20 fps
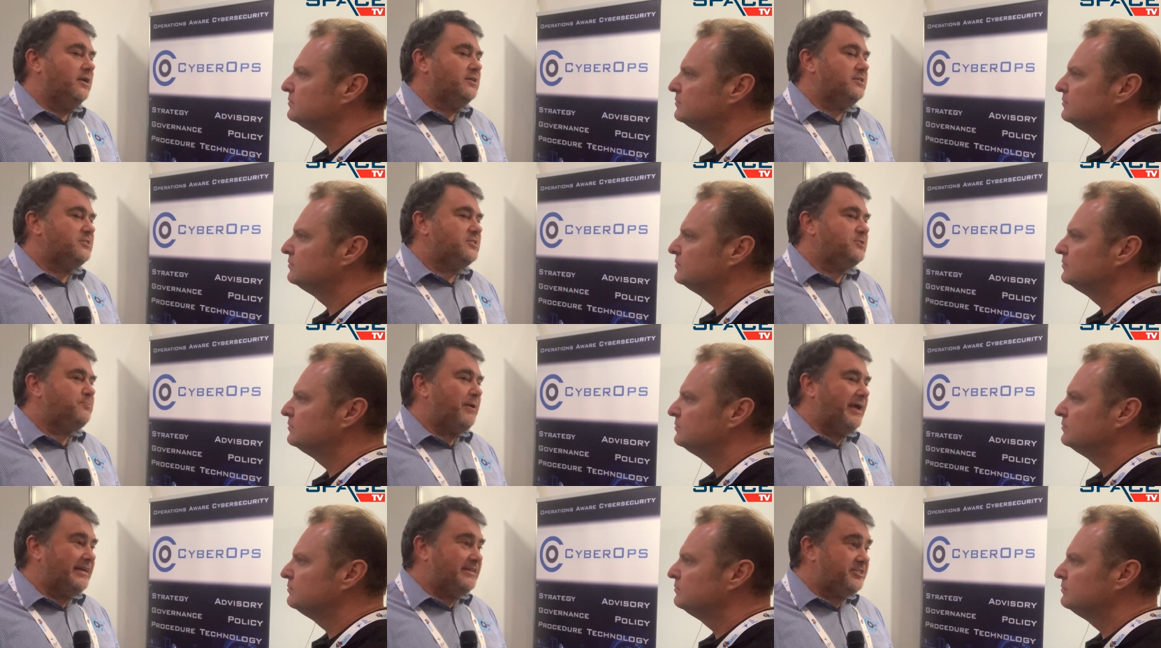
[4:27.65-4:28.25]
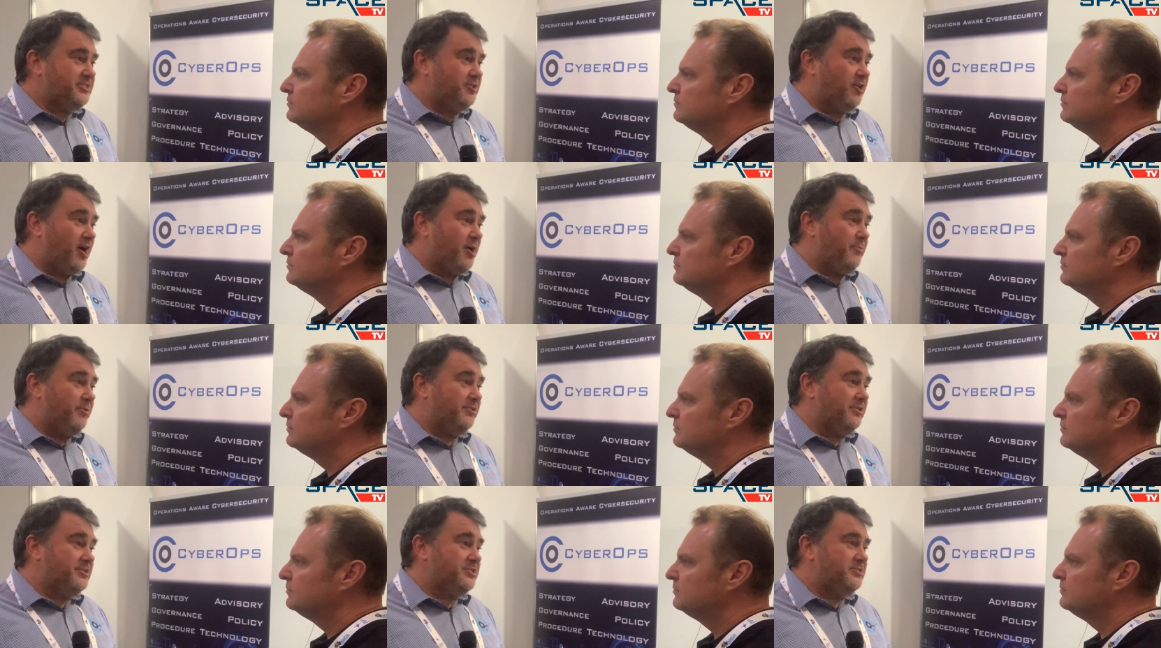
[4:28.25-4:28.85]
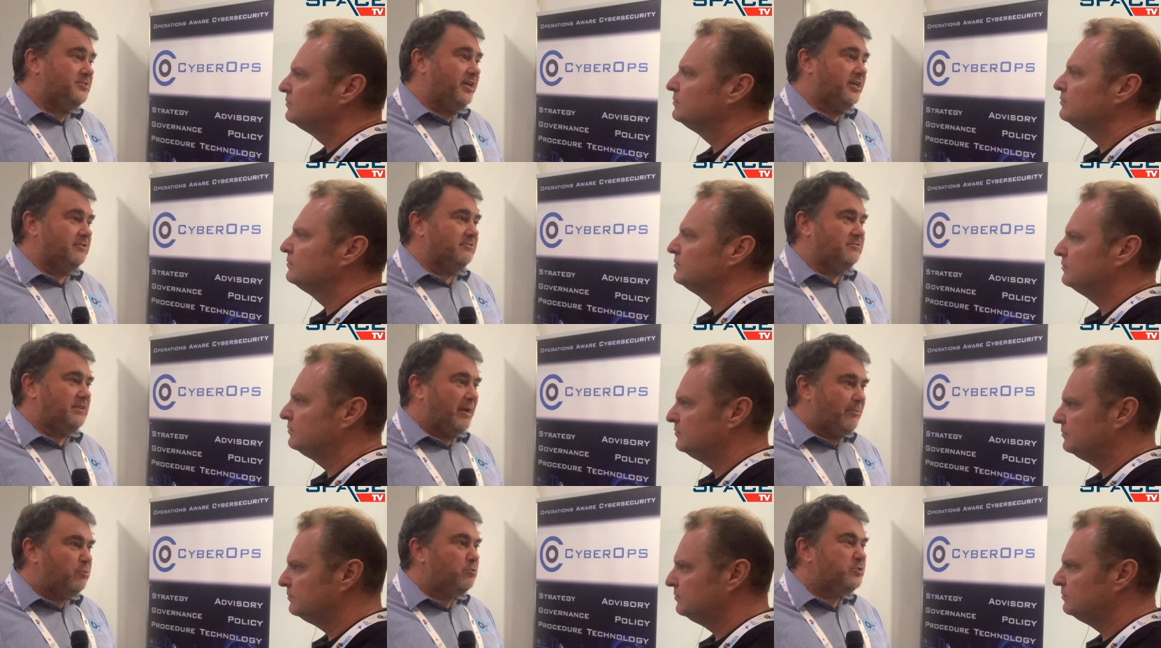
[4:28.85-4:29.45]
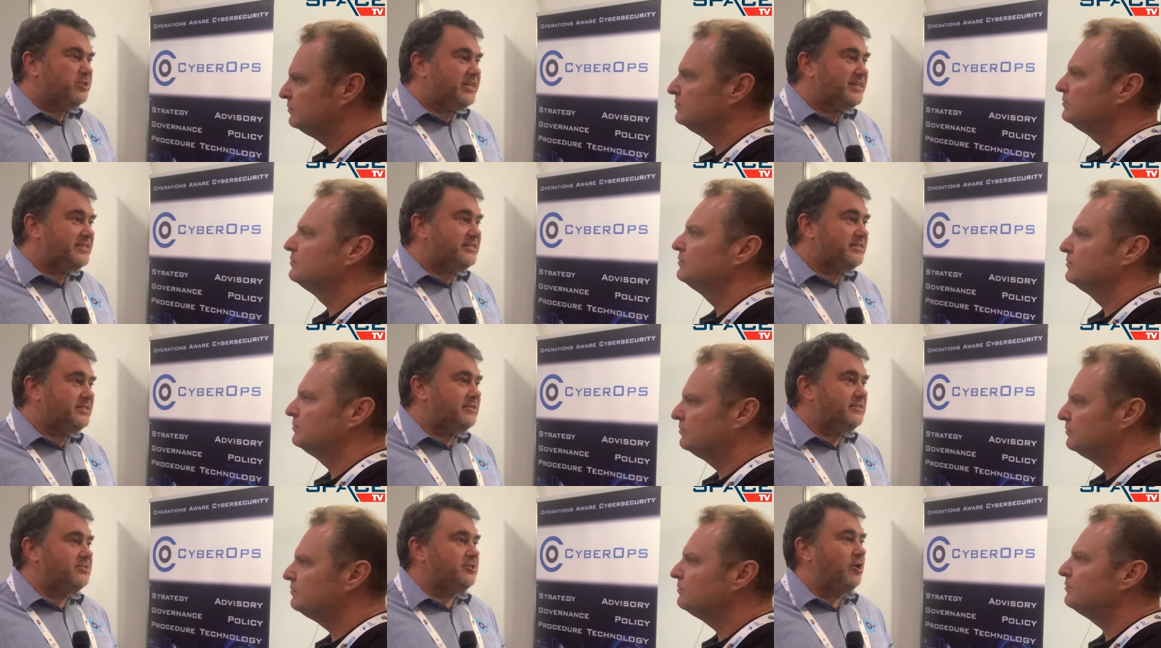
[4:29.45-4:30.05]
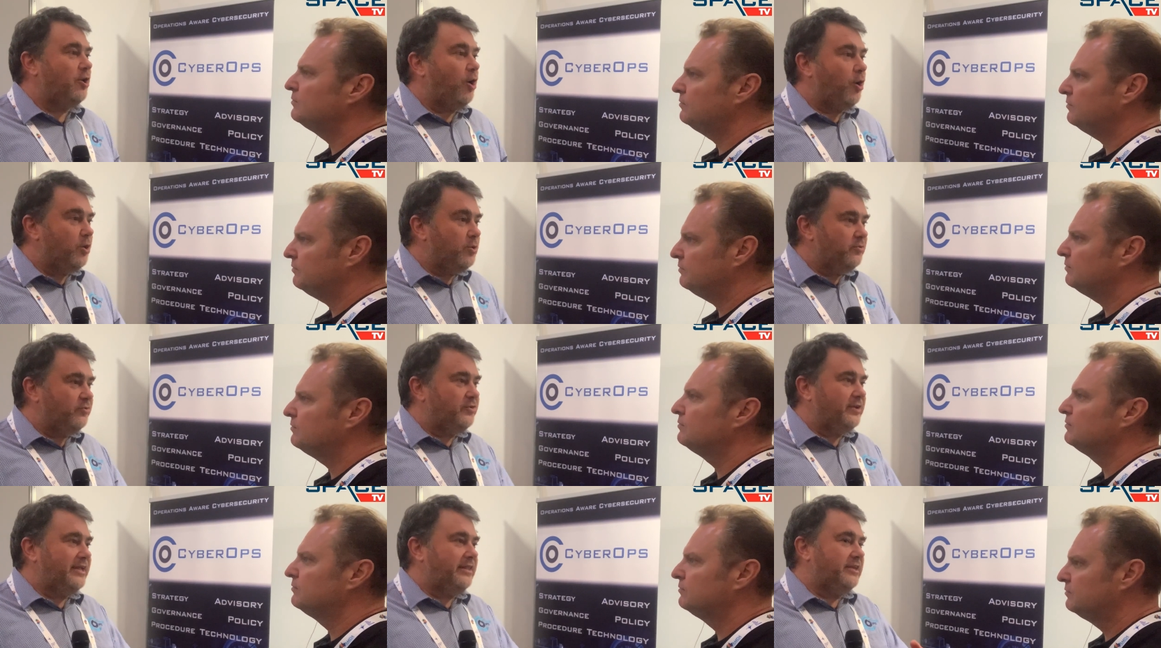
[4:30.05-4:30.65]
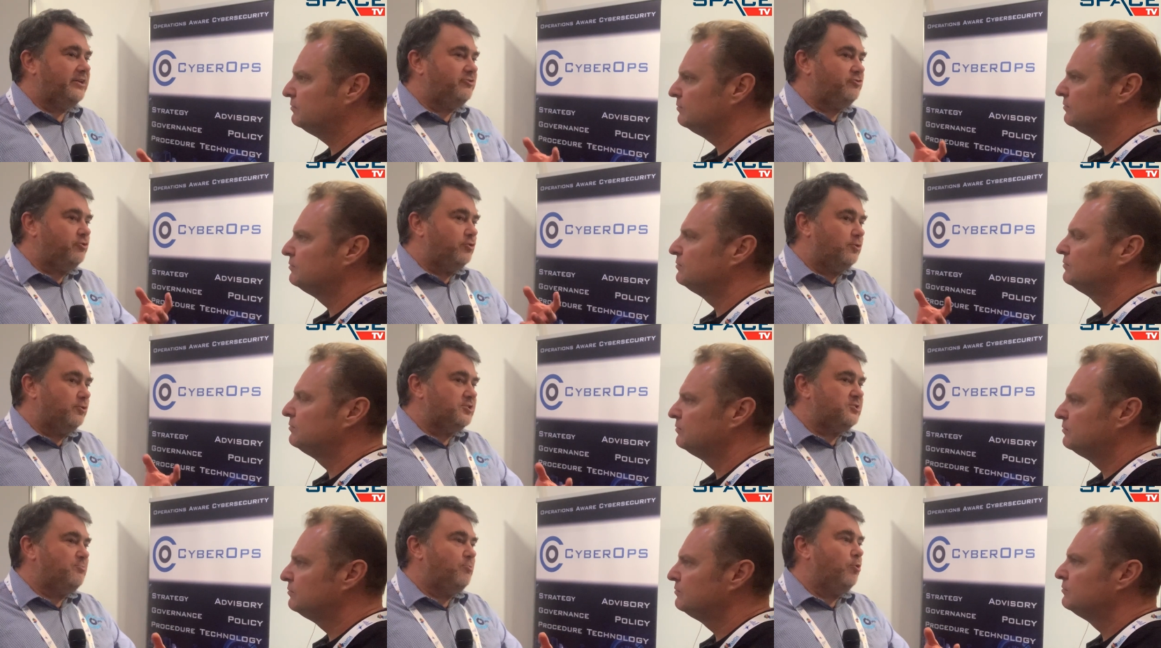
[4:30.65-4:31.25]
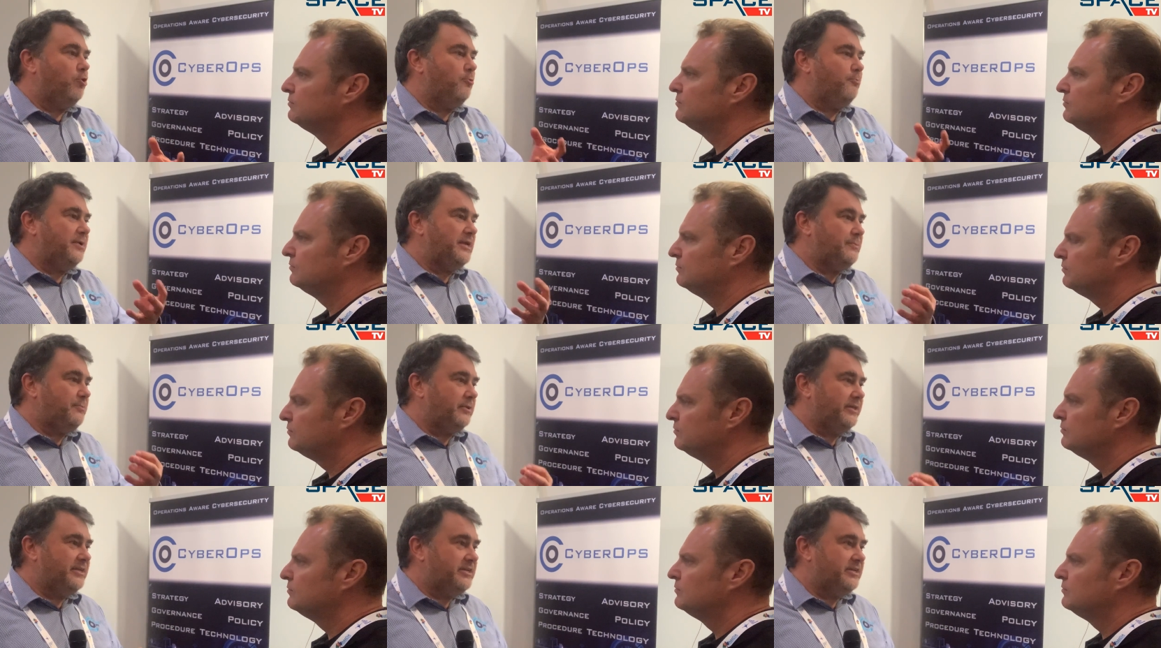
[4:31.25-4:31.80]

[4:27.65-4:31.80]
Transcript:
Speaker 1: space cyber is like double sexy. So hopefully that draws more people into